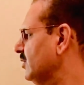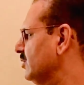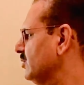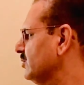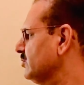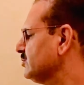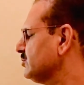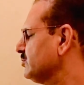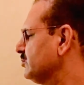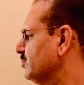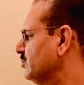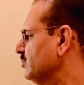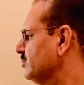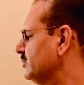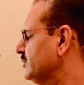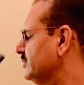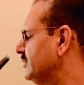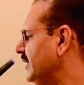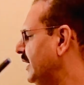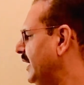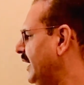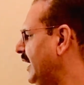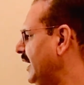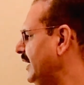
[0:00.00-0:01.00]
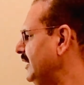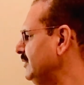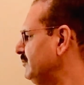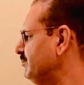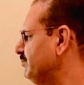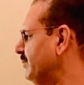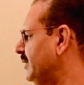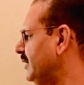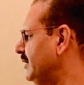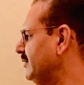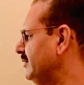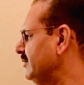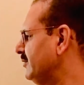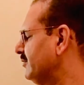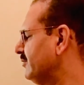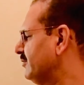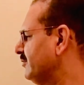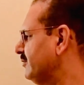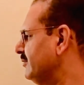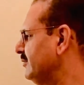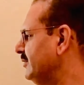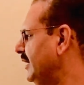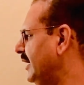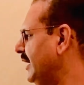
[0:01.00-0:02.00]
So that
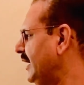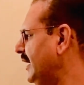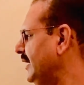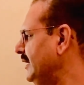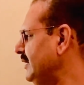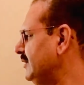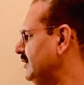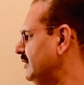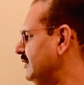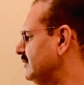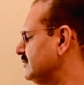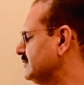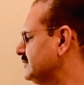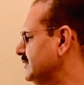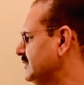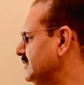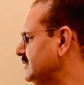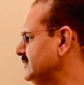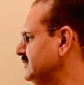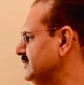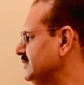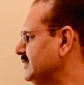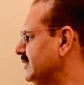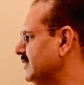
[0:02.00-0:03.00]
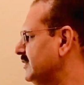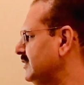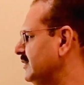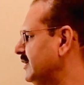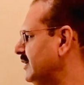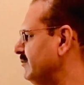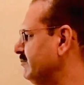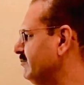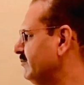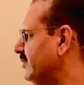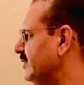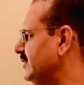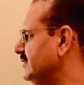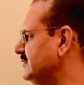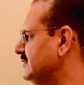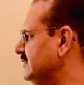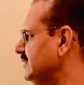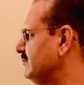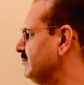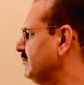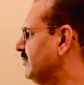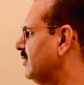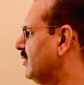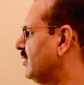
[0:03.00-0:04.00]
surgical
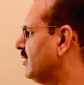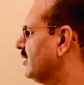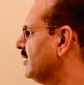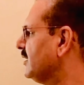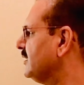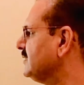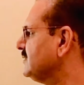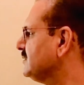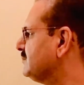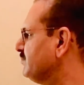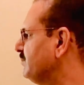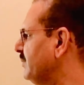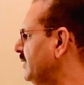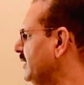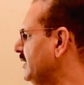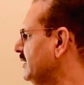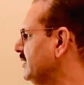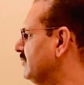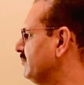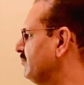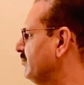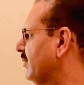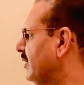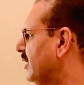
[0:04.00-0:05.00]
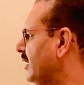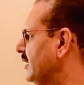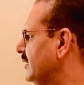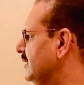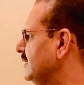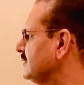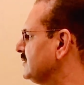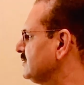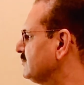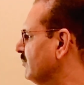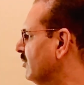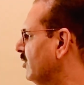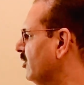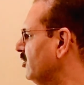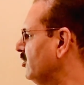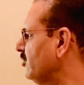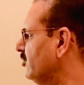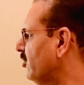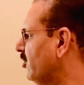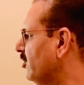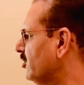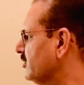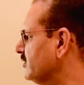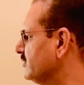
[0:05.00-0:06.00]
emphysema is picked by small
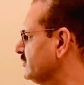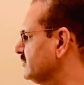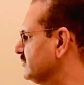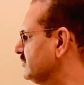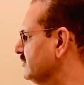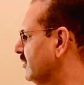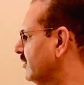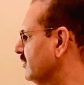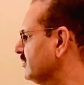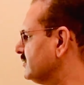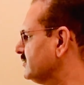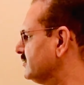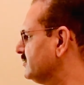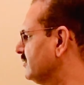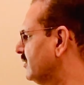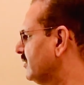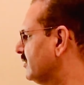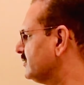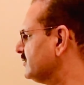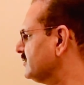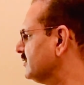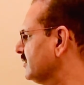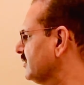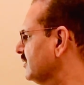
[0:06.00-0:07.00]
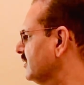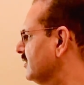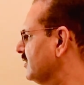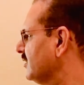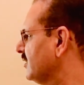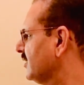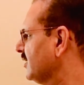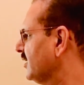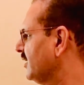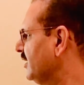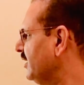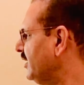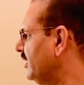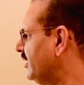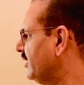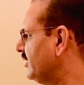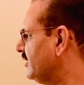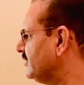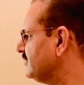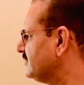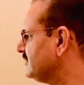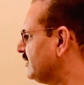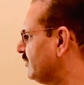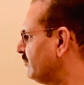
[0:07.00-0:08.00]
dots, air
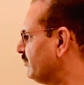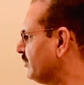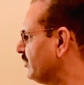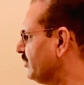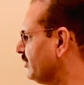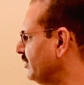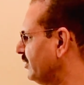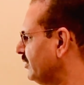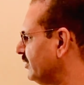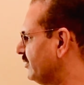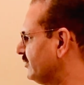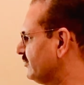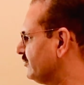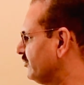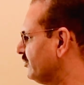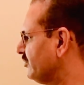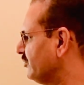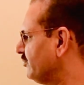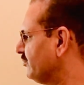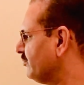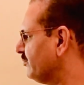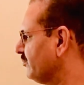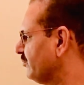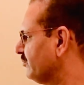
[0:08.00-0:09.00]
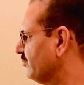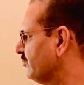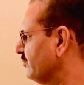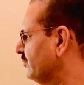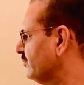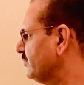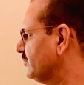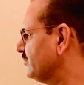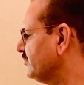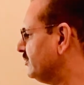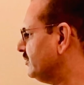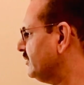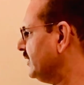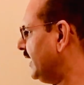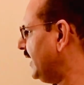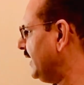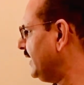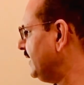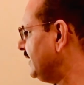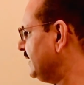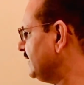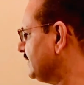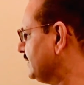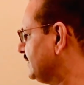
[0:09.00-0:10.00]
in subcutaneous tissue. So that
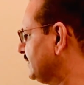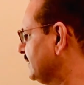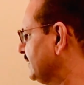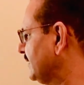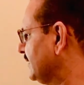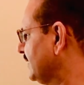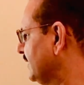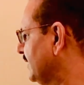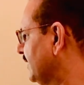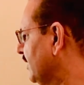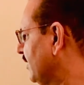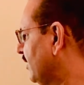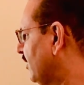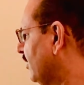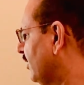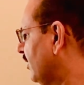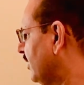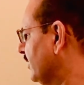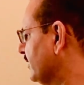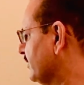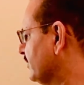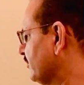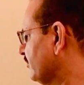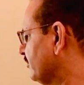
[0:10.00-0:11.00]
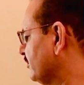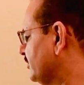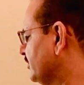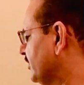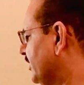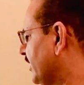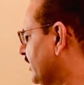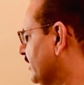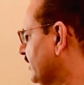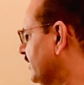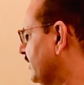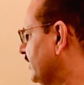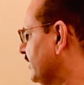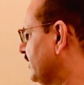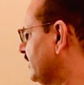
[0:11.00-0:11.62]
is also checked in